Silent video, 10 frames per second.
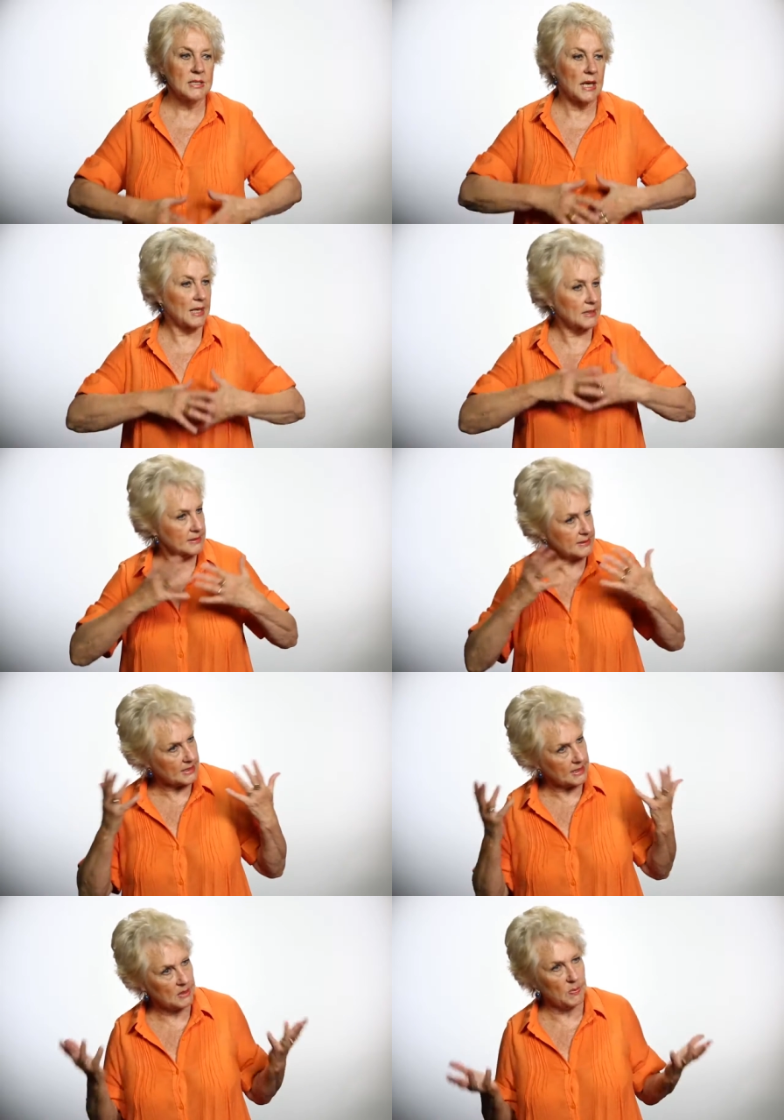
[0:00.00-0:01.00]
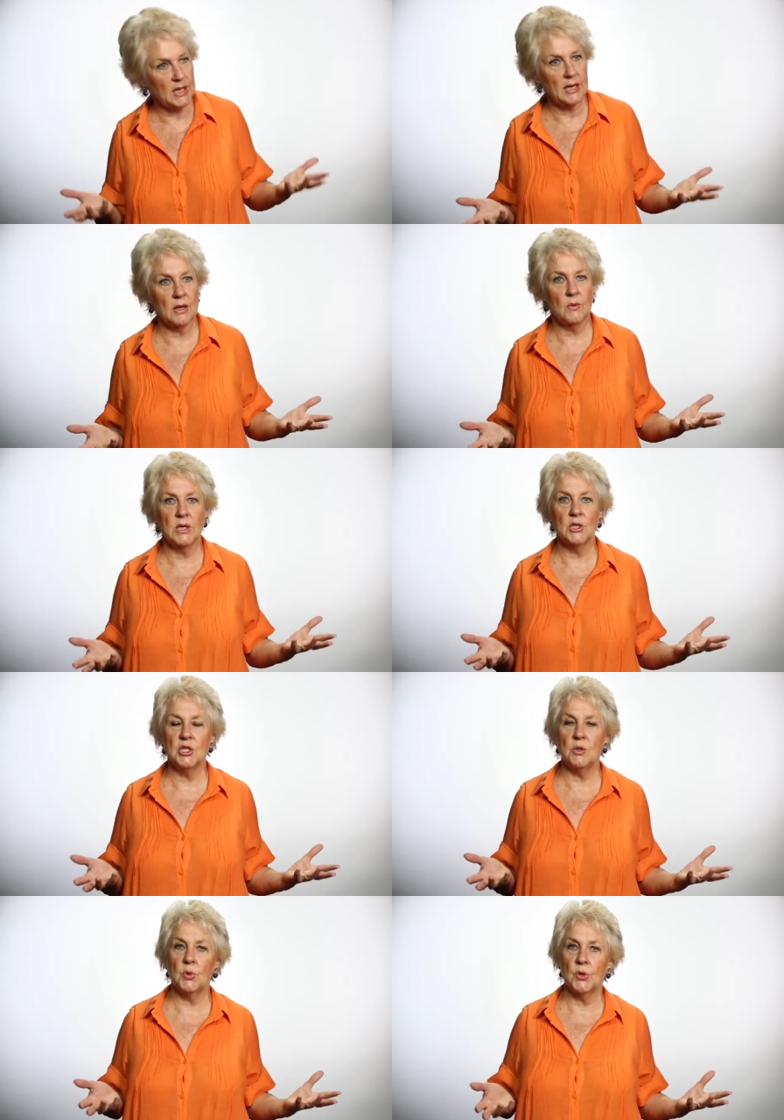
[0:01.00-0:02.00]
to understand about how
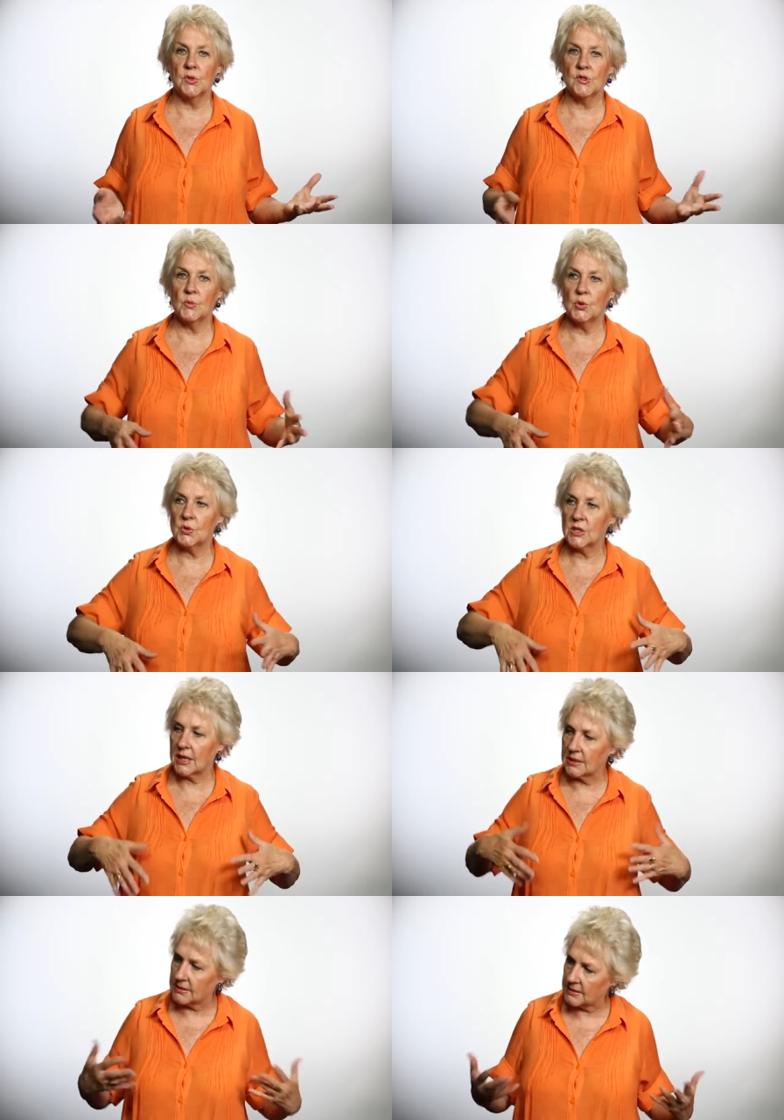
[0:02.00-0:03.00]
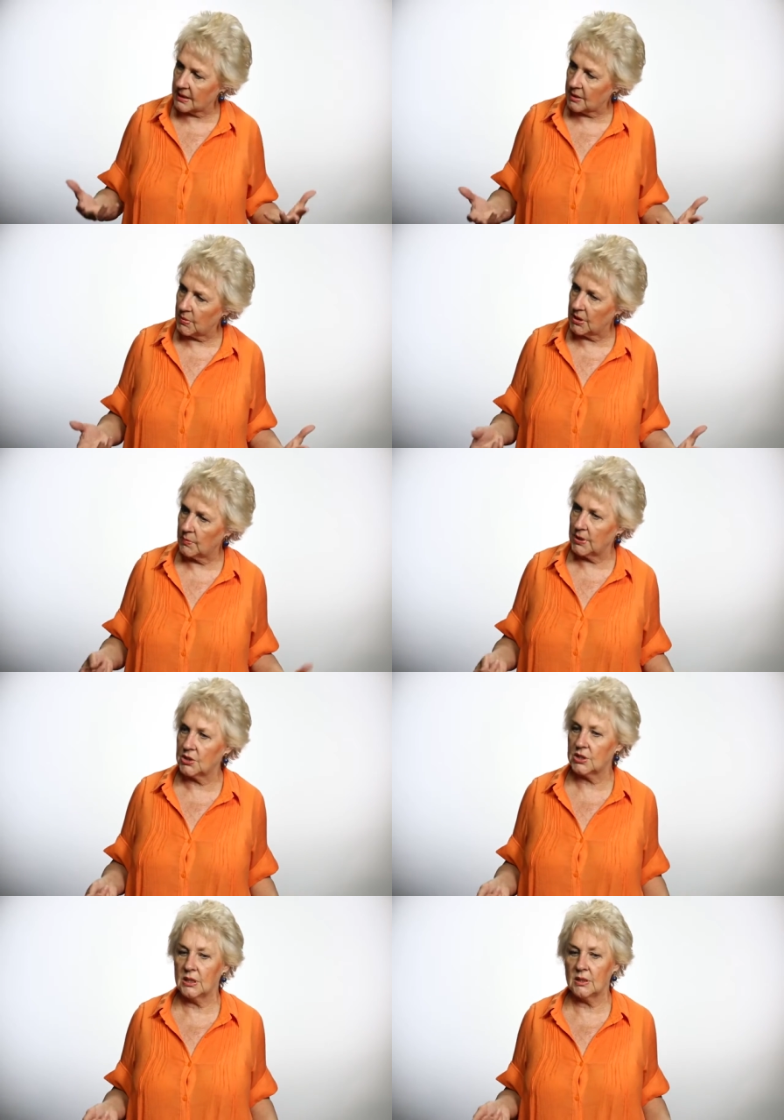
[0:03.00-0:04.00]
energy works more, to understand bigger
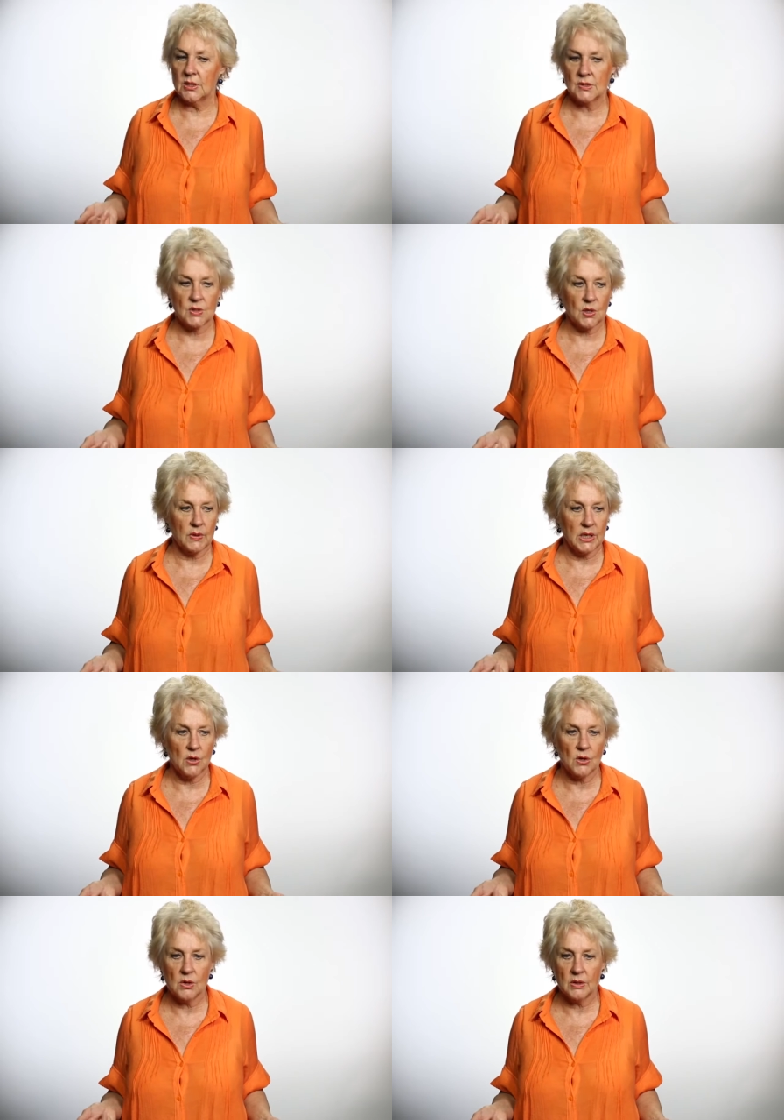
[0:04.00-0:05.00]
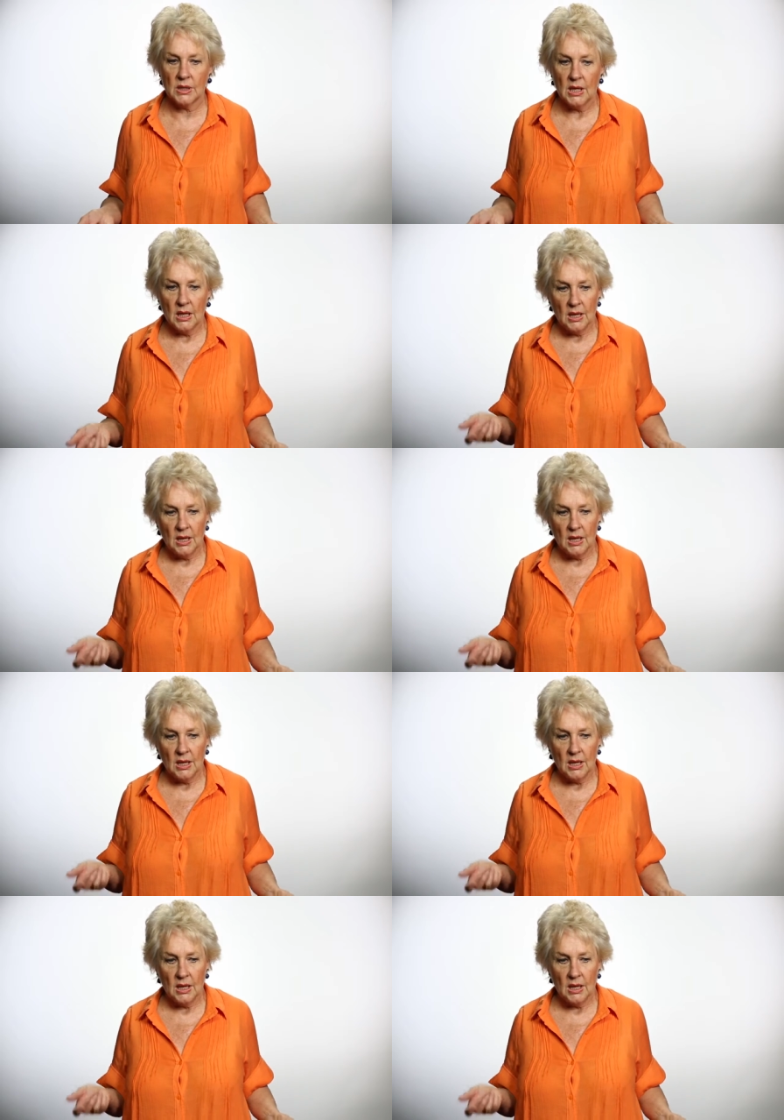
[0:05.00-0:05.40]
picture that's going on